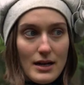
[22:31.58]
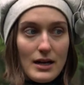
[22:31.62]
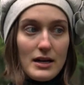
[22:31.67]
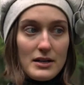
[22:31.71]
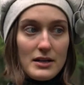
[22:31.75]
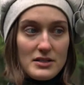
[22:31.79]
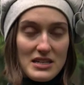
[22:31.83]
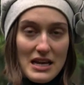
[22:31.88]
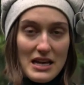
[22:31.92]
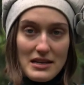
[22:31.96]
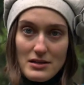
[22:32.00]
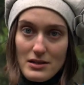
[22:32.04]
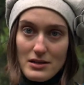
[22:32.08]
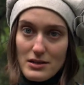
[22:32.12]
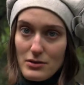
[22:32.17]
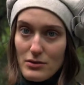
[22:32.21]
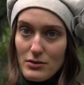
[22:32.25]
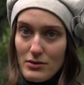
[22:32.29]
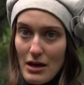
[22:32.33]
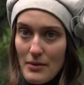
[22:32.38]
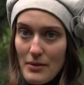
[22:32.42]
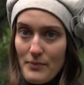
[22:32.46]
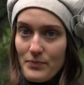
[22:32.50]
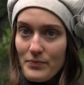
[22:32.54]
sent it to
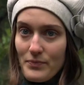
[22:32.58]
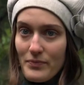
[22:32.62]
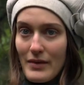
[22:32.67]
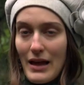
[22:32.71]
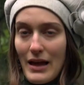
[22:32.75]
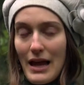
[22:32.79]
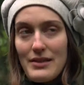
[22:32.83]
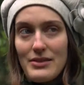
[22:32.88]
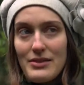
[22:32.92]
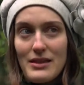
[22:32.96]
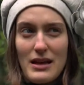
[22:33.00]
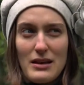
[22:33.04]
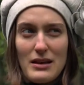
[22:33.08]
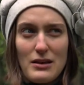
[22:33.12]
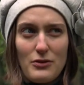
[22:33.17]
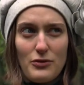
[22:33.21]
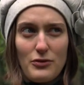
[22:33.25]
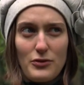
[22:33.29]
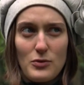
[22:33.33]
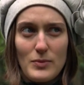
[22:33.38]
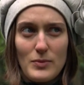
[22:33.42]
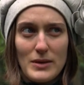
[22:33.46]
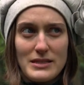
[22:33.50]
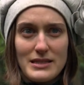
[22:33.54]
them, and then a
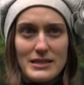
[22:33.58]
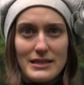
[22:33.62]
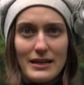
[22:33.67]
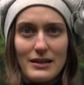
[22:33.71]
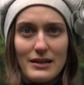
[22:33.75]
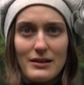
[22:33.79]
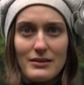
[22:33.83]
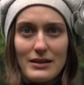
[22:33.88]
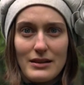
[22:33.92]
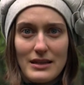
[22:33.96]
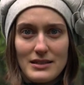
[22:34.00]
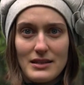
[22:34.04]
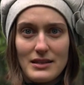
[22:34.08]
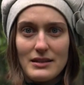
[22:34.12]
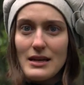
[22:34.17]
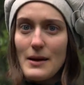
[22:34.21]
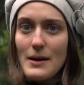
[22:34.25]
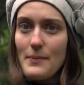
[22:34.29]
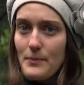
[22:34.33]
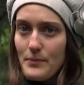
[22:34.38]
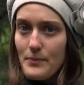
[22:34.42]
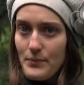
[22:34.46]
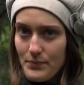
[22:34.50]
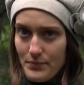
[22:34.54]
few months later they said,
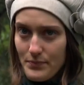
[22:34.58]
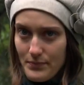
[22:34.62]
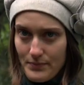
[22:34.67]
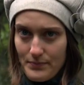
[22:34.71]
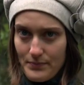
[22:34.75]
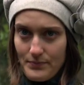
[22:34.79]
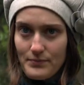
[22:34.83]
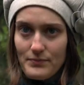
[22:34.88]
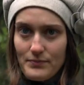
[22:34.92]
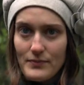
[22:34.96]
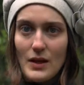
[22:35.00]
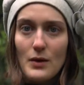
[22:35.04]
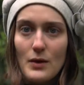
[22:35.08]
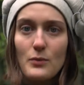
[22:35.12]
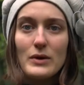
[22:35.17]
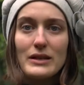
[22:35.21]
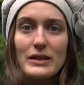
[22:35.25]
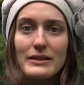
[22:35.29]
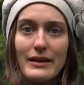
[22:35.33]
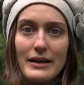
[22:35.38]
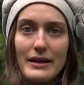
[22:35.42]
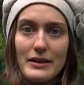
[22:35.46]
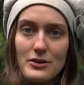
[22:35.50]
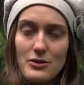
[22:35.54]
yep, mm-hmm, we
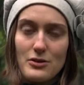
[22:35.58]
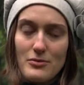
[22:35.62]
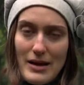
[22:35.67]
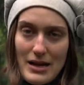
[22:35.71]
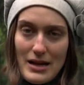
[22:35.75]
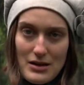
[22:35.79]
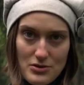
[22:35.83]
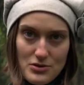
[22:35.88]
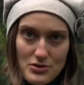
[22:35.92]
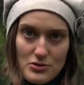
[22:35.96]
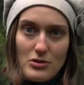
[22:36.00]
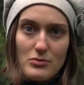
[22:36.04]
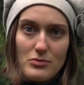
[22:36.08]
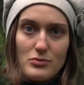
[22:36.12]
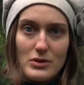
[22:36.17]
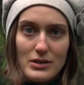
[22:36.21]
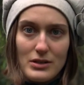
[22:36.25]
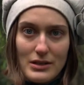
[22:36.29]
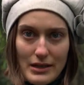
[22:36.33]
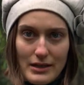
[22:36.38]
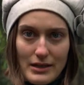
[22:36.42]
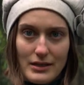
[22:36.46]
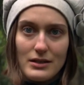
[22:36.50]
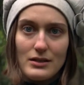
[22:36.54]
like your manuscript, we'd
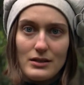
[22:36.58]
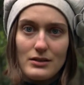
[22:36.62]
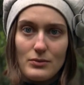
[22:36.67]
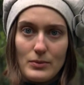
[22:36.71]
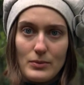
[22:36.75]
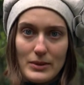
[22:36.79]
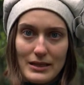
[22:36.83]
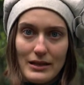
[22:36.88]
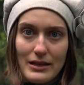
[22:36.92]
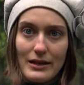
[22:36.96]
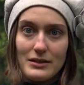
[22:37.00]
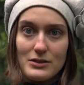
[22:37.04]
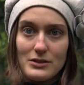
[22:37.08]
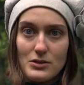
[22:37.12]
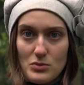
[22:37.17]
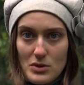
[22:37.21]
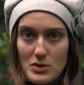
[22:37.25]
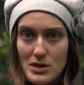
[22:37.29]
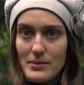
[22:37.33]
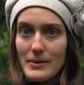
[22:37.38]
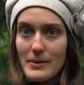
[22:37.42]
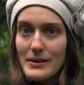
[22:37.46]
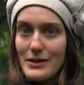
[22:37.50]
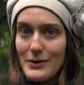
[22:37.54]
like, we'd like to
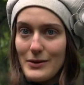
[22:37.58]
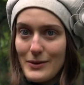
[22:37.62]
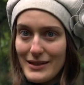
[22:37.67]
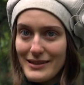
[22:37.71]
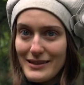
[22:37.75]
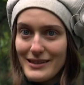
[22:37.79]
work with you on